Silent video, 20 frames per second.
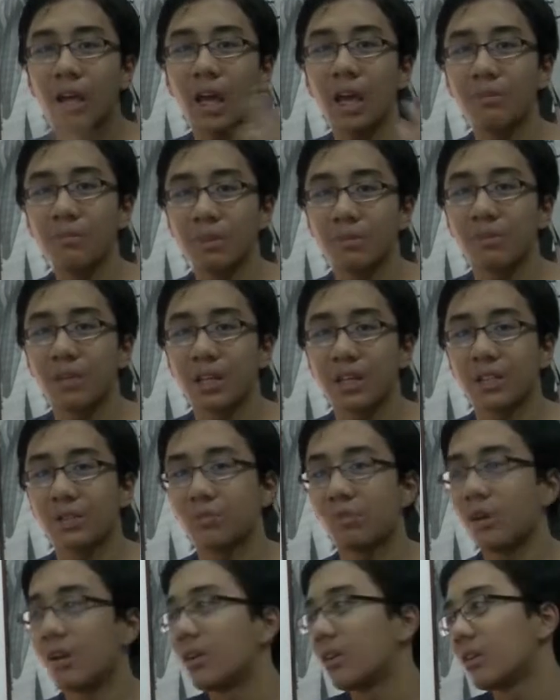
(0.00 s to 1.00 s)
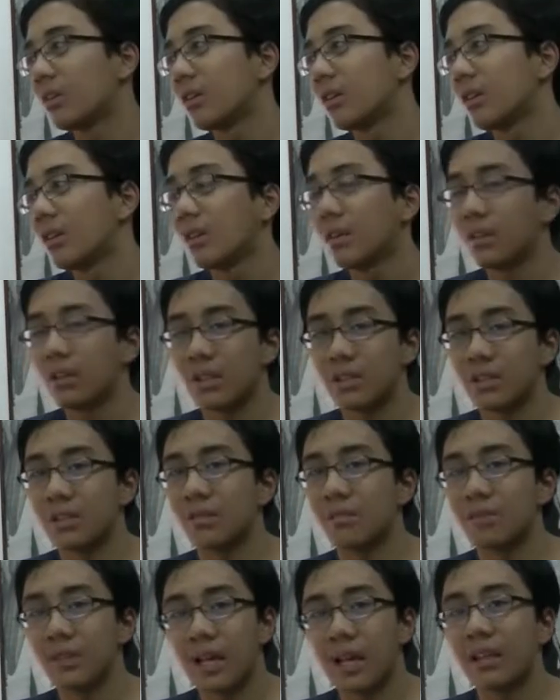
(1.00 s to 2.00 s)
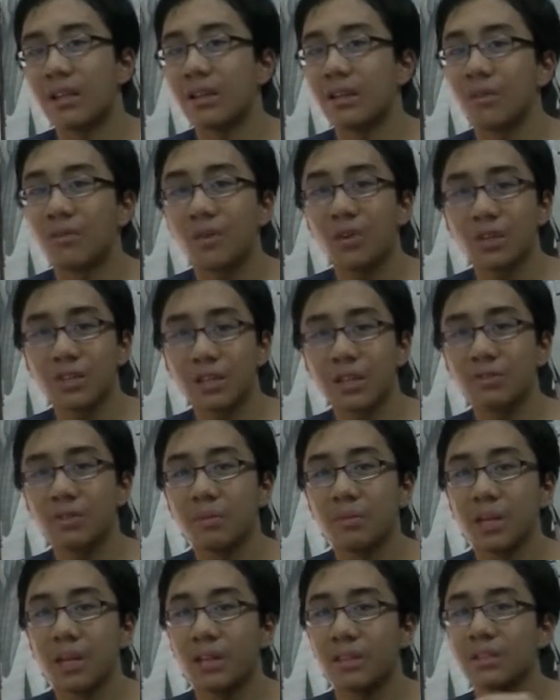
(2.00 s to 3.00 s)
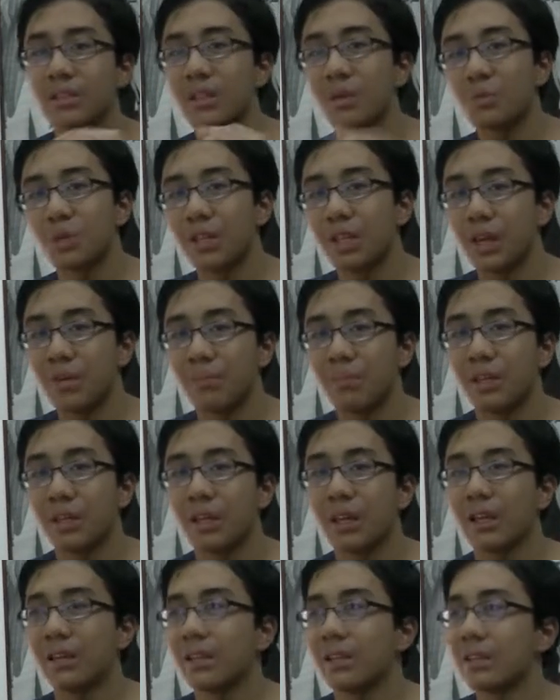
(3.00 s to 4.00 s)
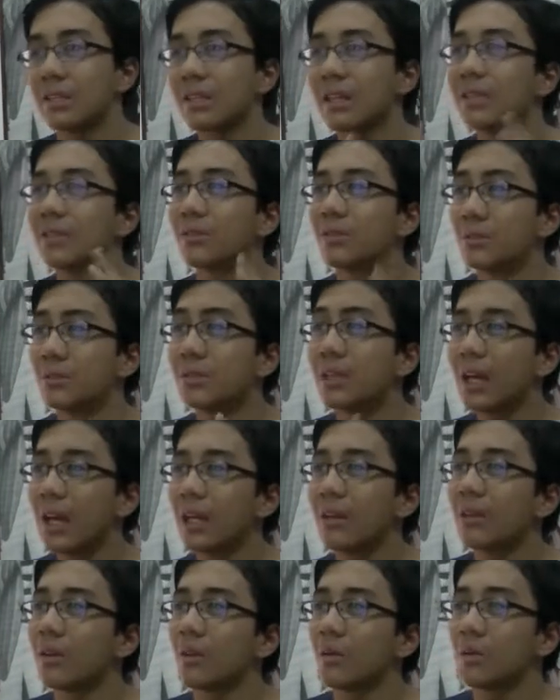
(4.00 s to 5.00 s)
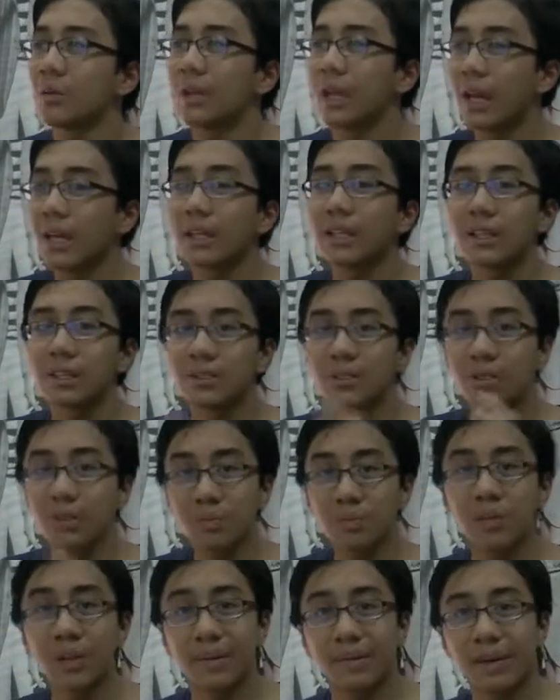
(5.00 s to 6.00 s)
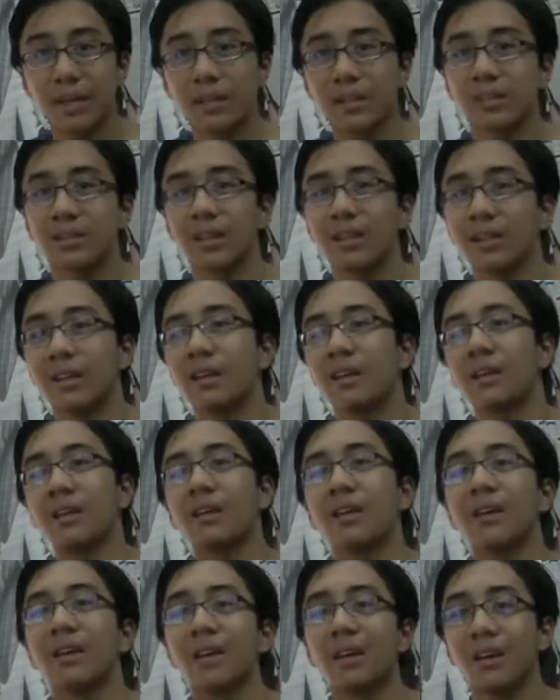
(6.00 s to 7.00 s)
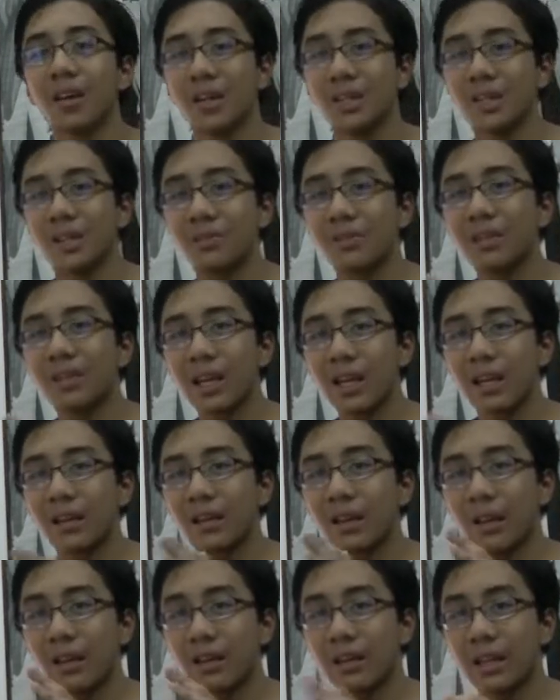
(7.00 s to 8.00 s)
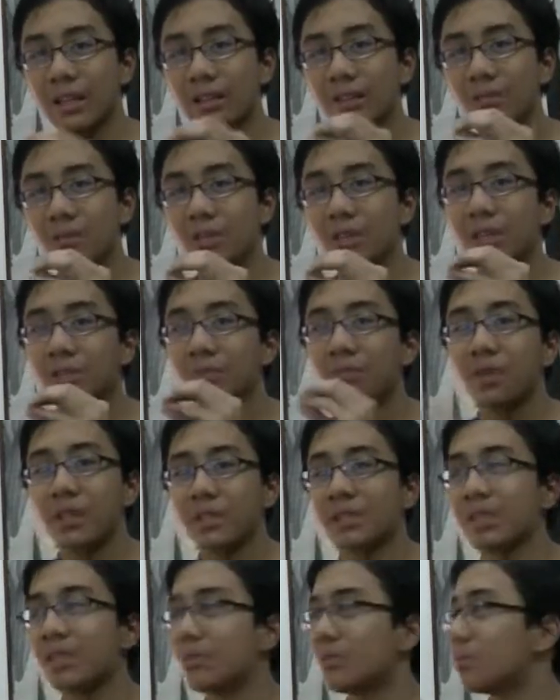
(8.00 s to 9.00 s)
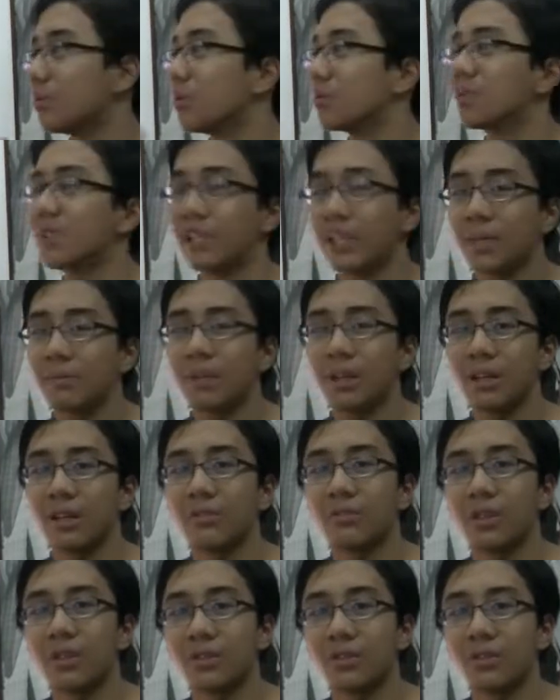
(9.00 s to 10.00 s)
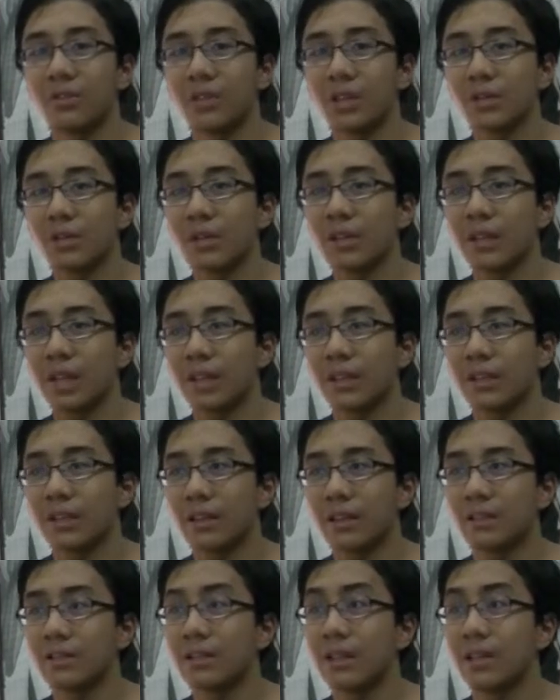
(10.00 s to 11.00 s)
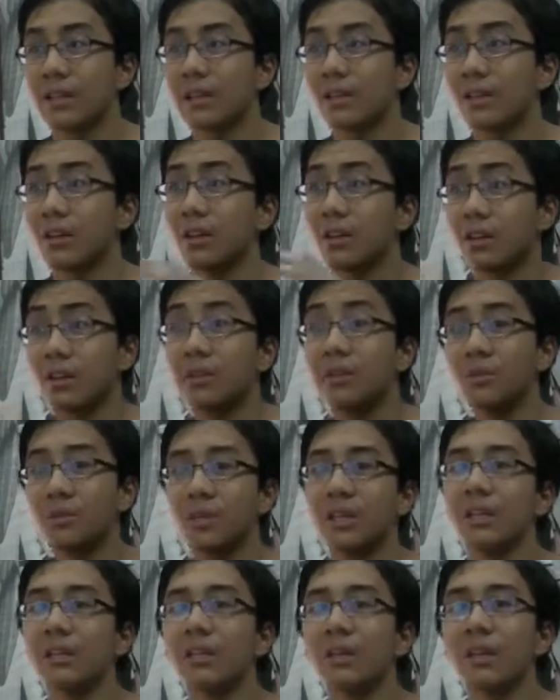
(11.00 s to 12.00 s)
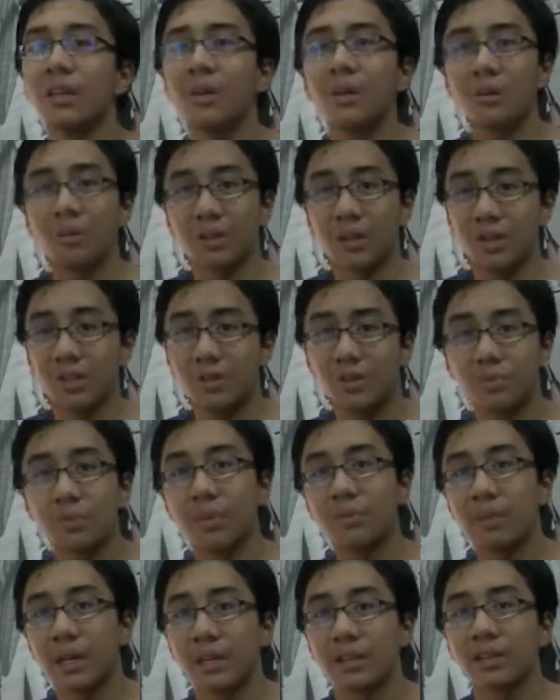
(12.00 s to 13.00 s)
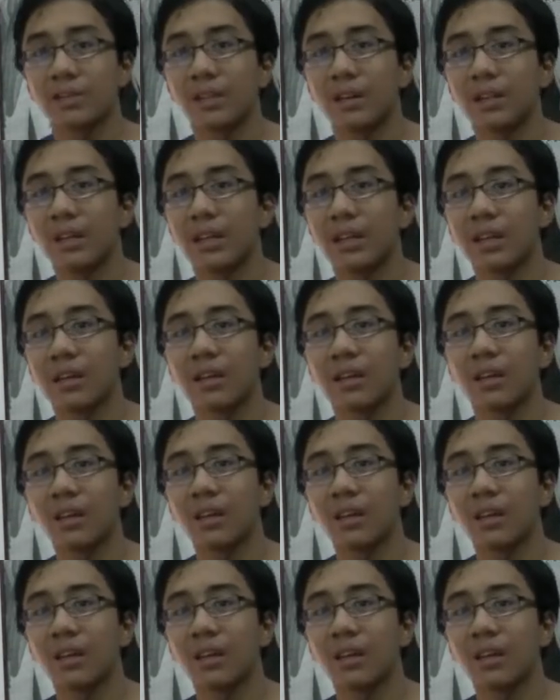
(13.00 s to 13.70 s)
Epic because, well, it's the finale. Of course, you have to make it somewhat epic, and they decided to do that with adding Super Metal Sonic, which I feel like that really fits into Sonic Mania Adventures. I really like that they decided to conclude it with a Super Metal Sonic.